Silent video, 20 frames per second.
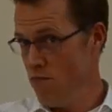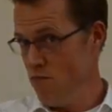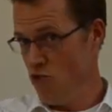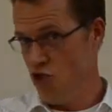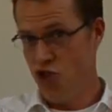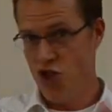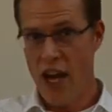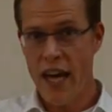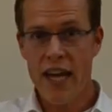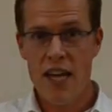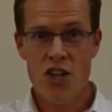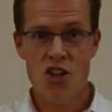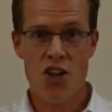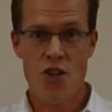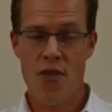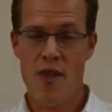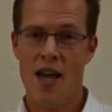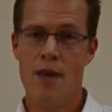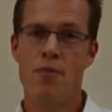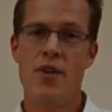change in
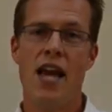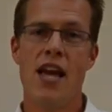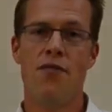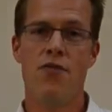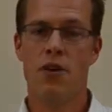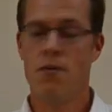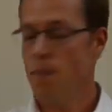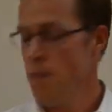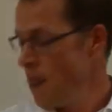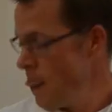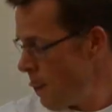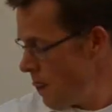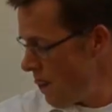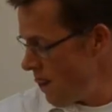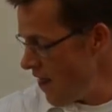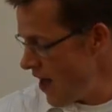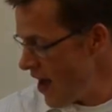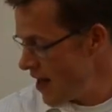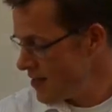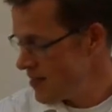their behavior?
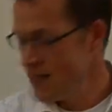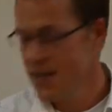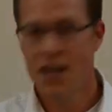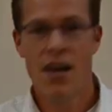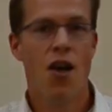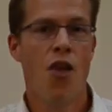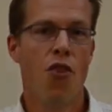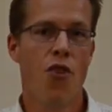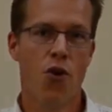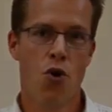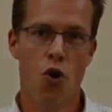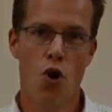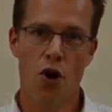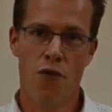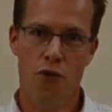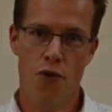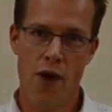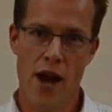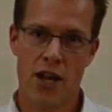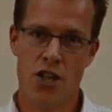That's the call
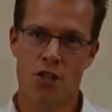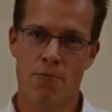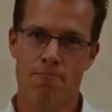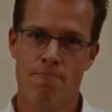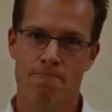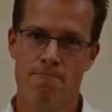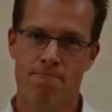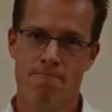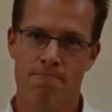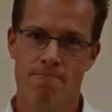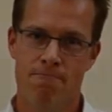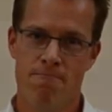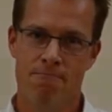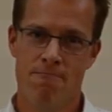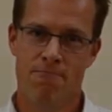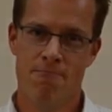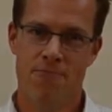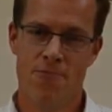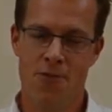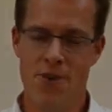for action.
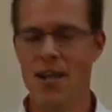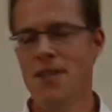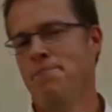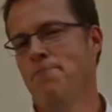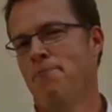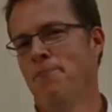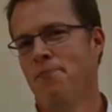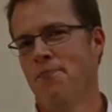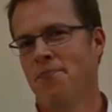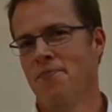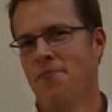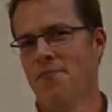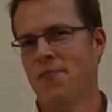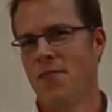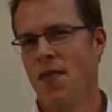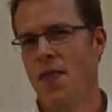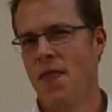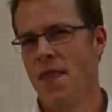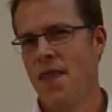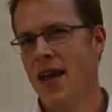All right?
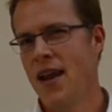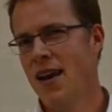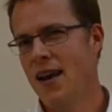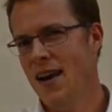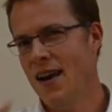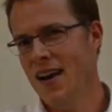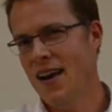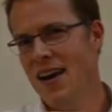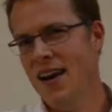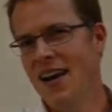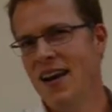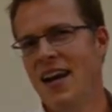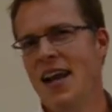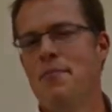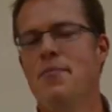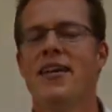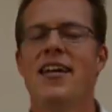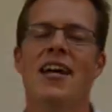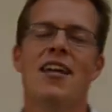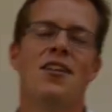Then let
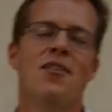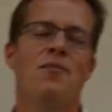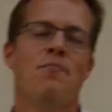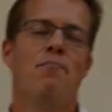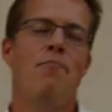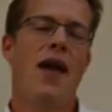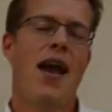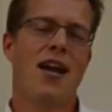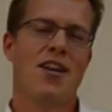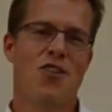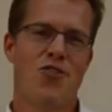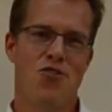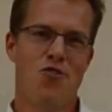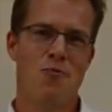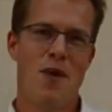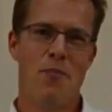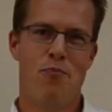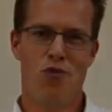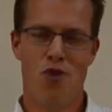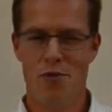me get back to
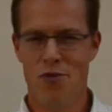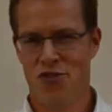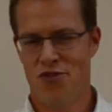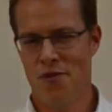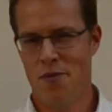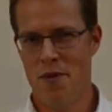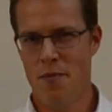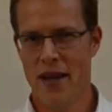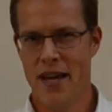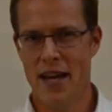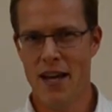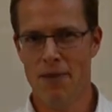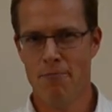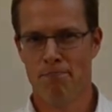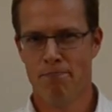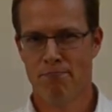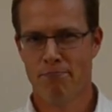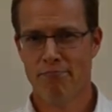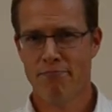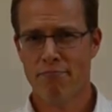my promise from the beginning.
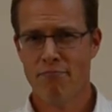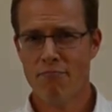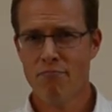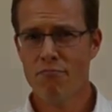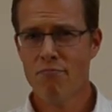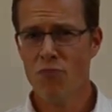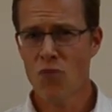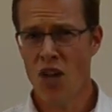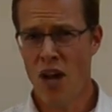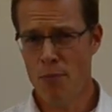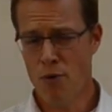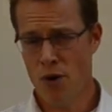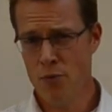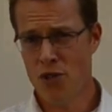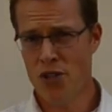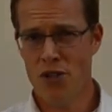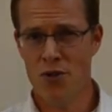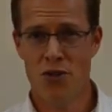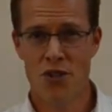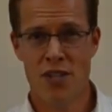I
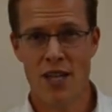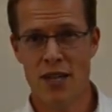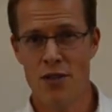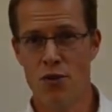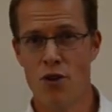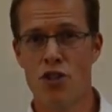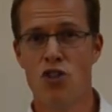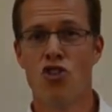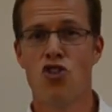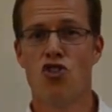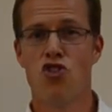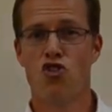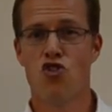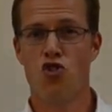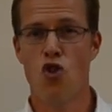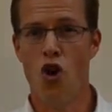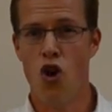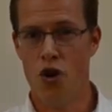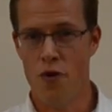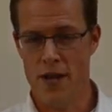promise you to tell you a
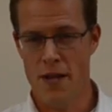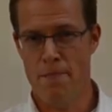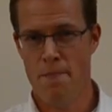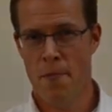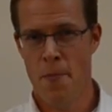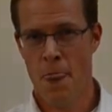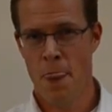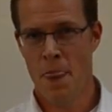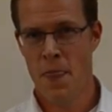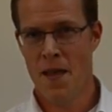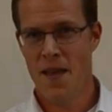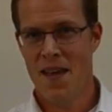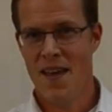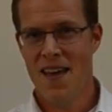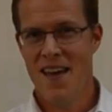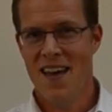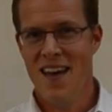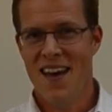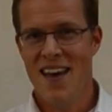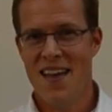story.
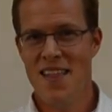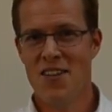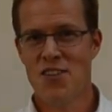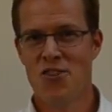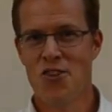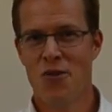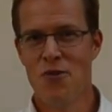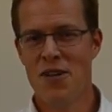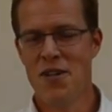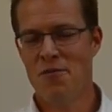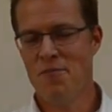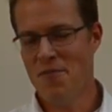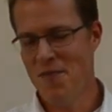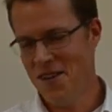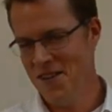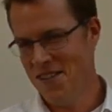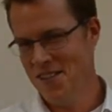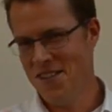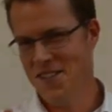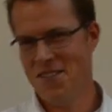And that story
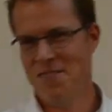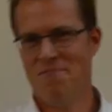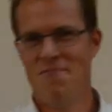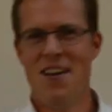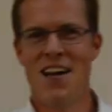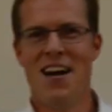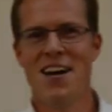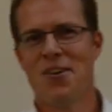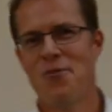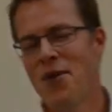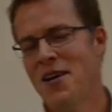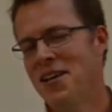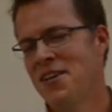is, quite